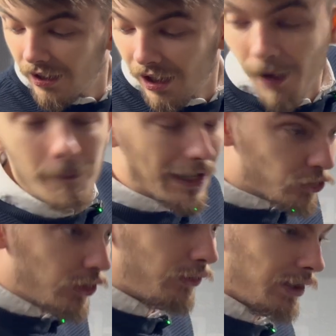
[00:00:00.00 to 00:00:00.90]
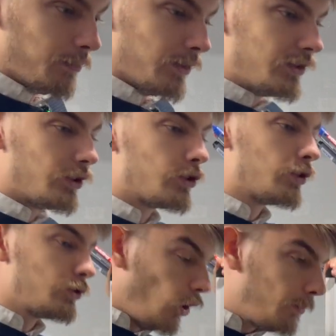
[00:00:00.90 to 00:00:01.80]
imaginary numbers does
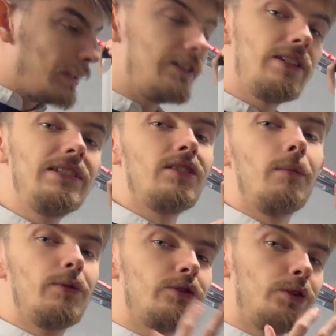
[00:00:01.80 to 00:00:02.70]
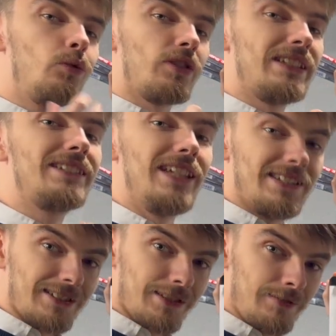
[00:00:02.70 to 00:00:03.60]
not mean these numbers do not
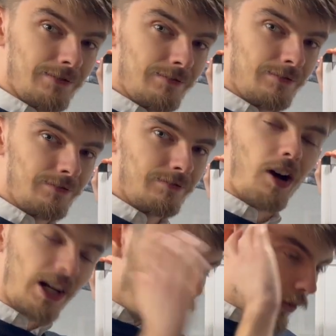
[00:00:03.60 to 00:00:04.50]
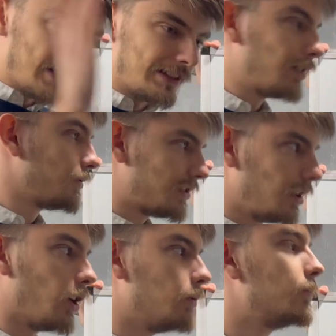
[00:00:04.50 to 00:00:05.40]
exist. I know that sounds,
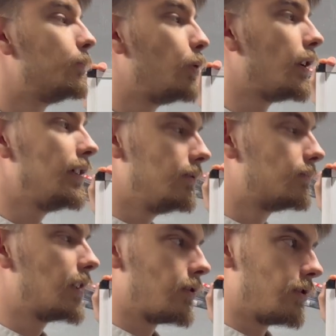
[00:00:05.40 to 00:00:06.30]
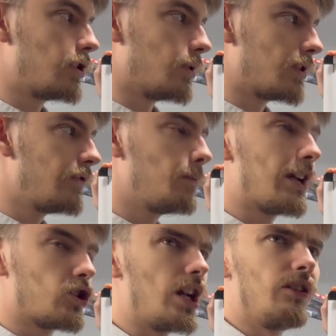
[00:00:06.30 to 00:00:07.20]
pretty counterintuitive.
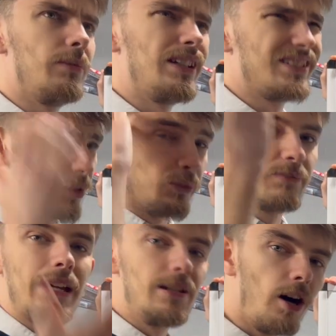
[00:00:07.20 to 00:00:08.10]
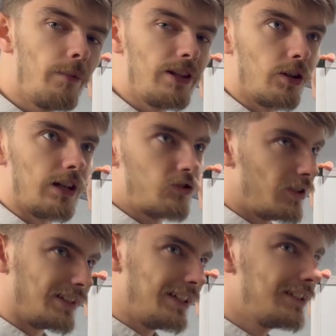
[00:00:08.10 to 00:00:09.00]
Imaginary means someone's made them up. They don't actually
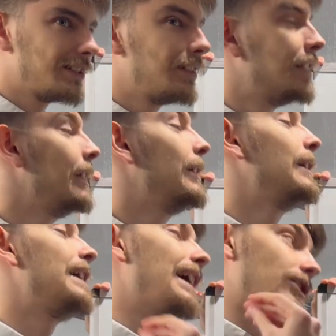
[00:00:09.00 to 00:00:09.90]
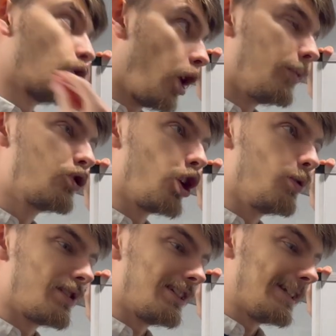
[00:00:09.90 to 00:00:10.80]
exist. It's a common
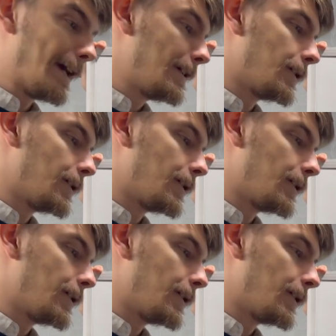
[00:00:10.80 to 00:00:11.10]
joke to say,